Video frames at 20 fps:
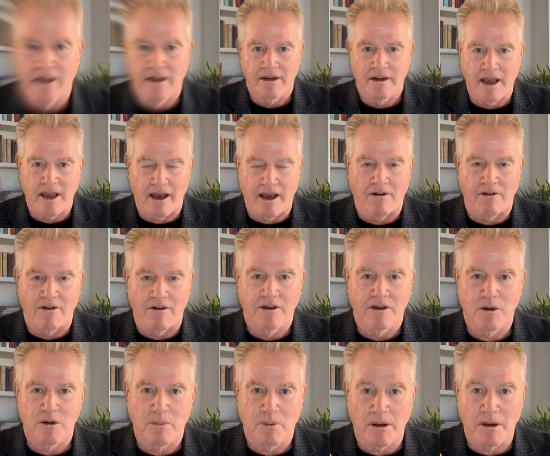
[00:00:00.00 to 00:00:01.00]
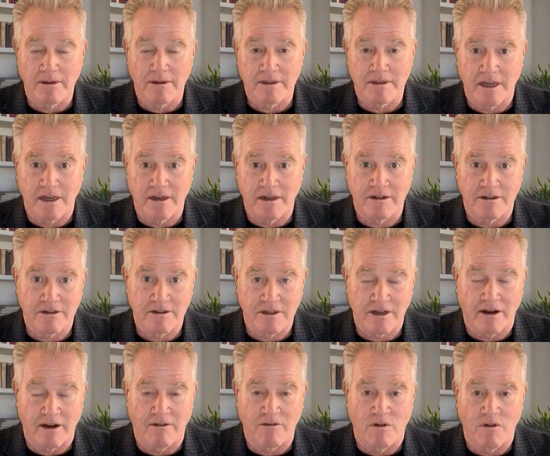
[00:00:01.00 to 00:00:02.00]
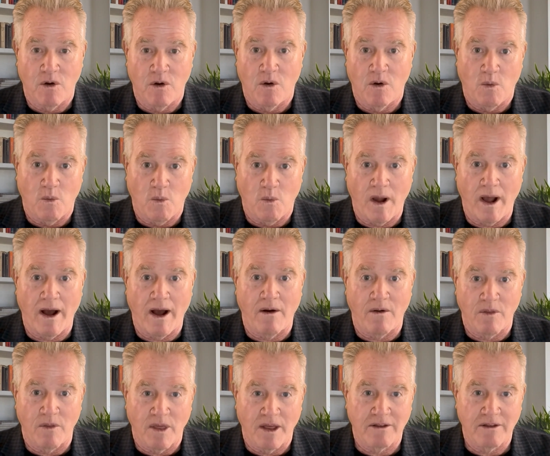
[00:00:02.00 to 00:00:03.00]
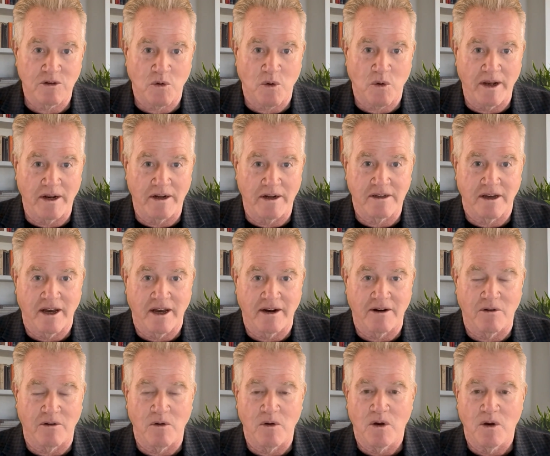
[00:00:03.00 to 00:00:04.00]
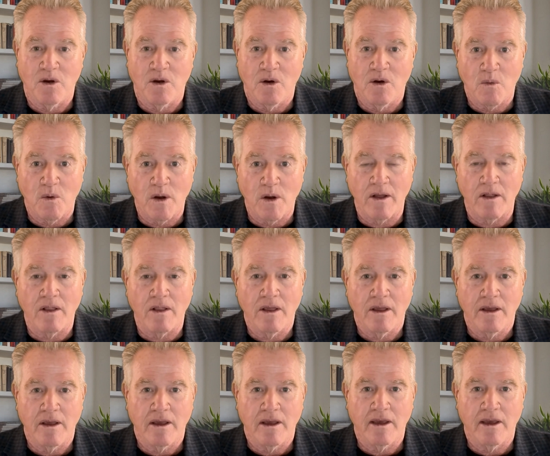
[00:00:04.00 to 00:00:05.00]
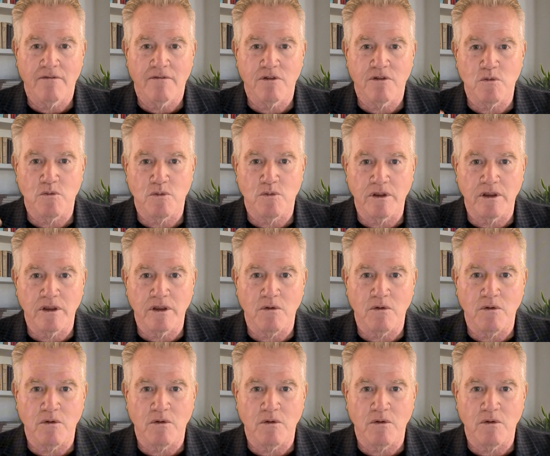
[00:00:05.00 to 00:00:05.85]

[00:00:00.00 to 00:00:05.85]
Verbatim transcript: Now, you're probably saying to yourself, wow, that's quite a title. Well, if you really want